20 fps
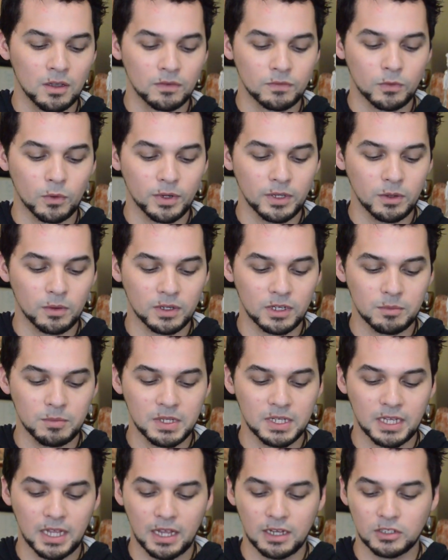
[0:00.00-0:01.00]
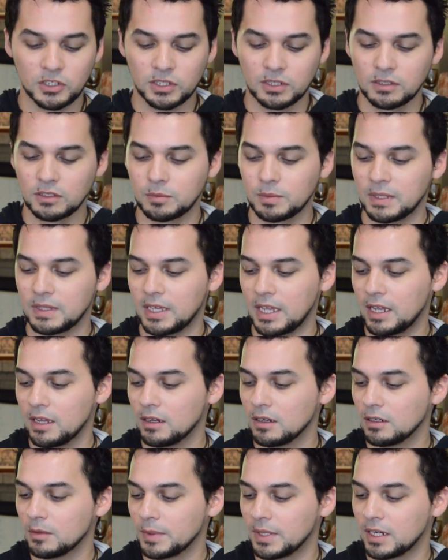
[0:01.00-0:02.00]
For your communications with
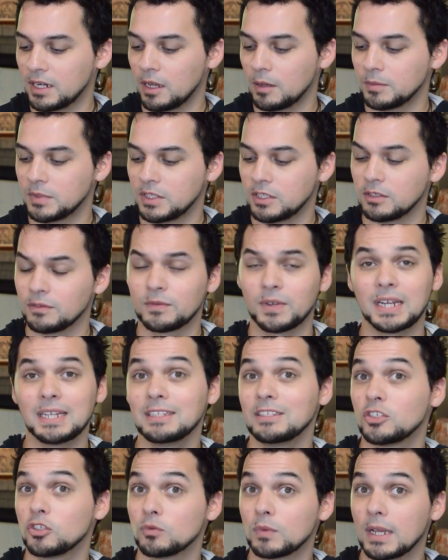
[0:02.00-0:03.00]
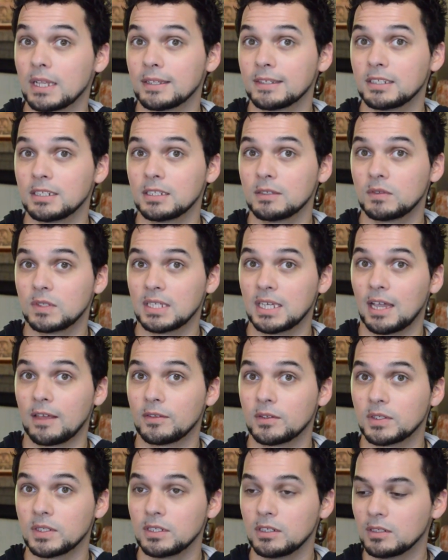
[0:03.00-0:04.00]
air, when it comes to your friends, your relatives, the
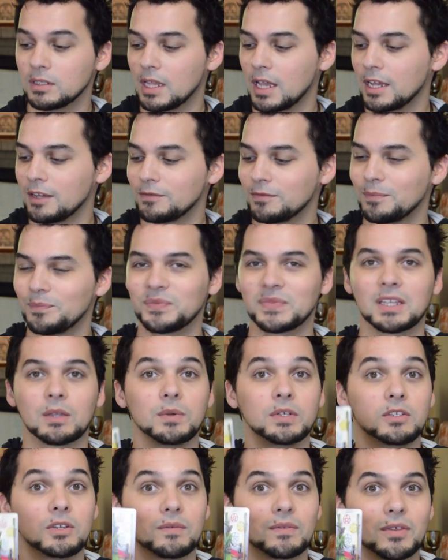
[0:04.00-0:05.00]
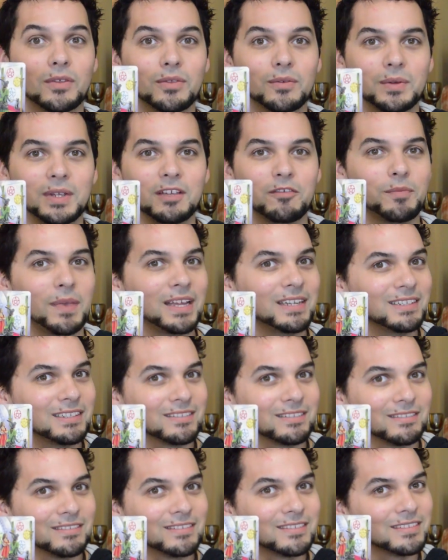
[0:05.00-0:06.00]
others in your life, we do have the Three of
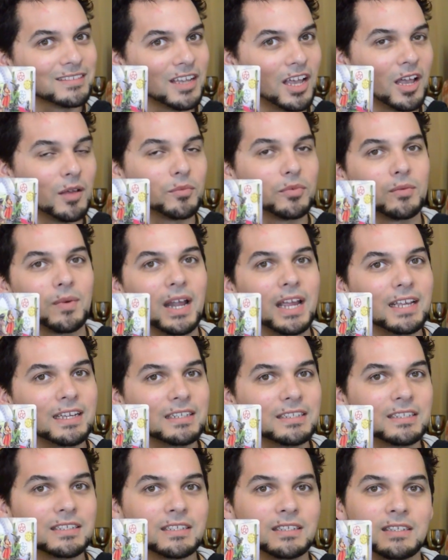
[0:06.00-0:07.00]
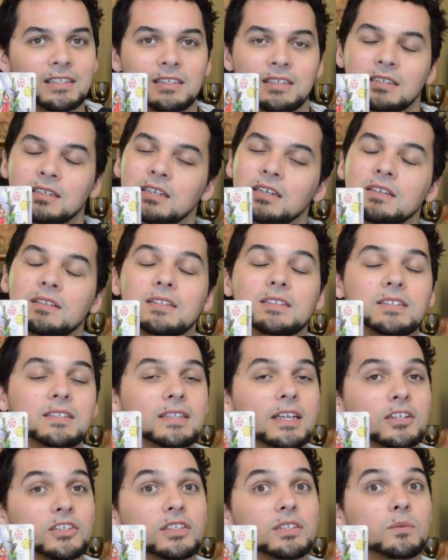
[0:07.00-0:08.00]
Pentacles upright. This
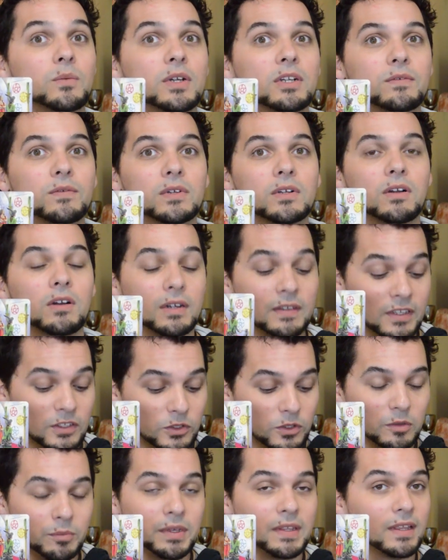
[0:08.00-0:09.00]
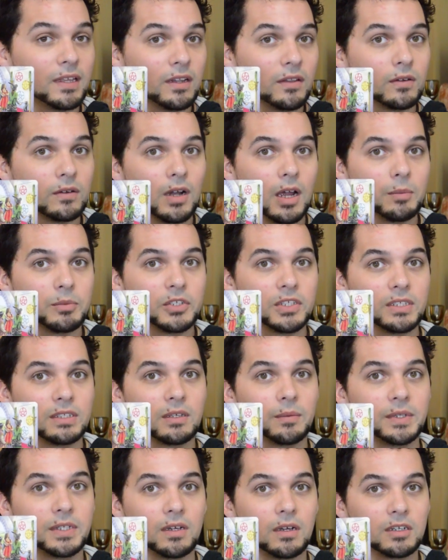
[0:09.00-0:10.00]
is actually a wonderful card. This could be that other option
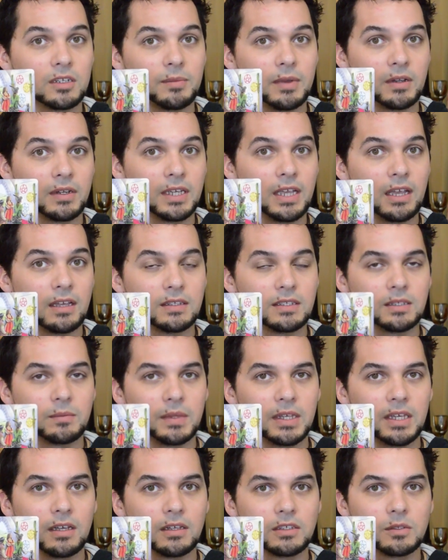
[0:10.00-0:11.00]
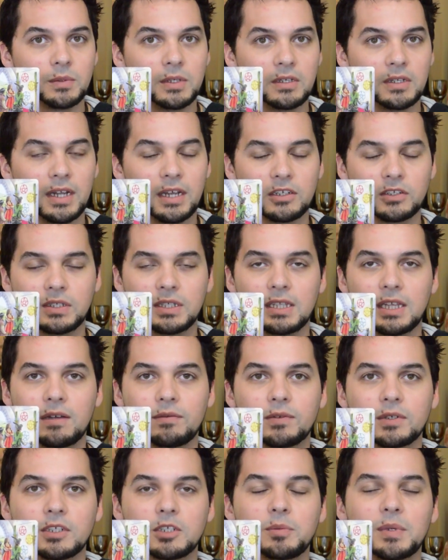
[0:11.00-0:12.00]
that we talked about again, something else we could actually
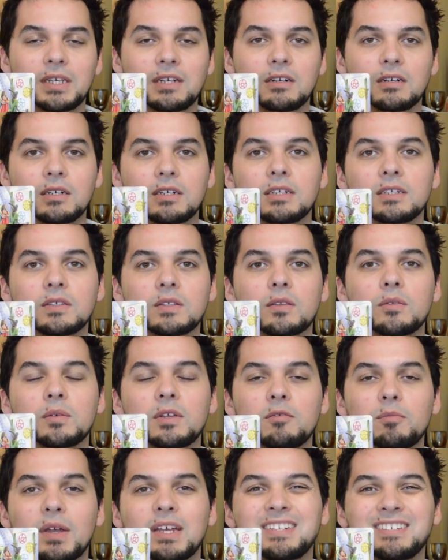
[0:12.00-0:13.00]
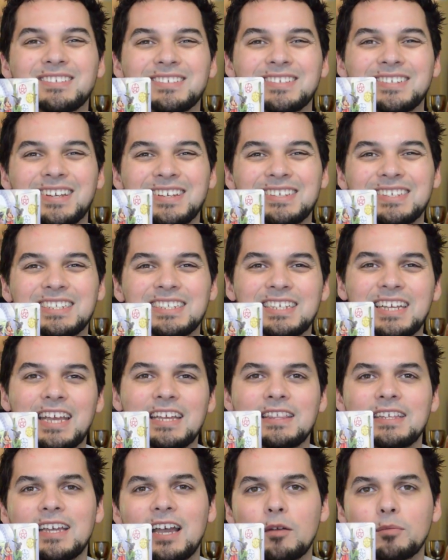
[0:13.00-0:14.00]
leverage, because the Three of Pentacles does
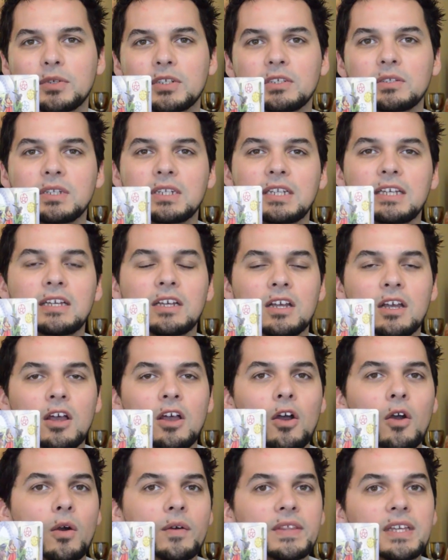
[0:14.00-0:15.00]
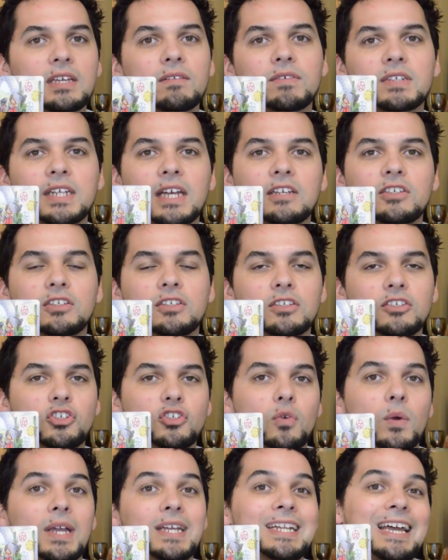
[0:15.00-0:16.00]
indicate the opportunity or the invitation to
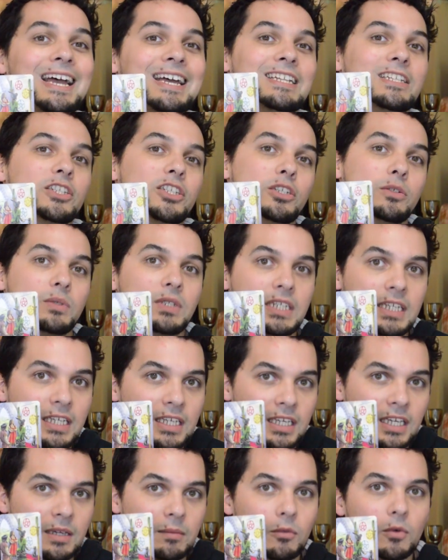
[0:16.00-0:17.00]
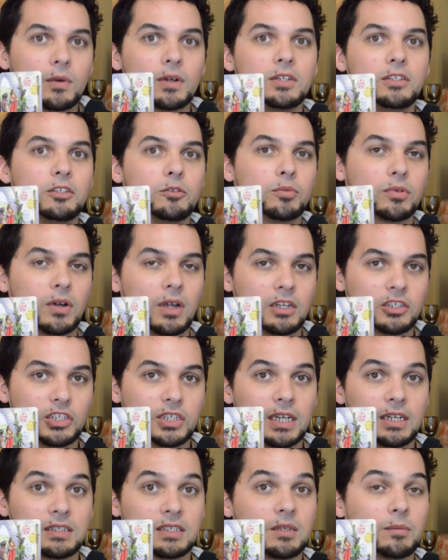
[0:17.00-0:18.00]
join a new team or a new project.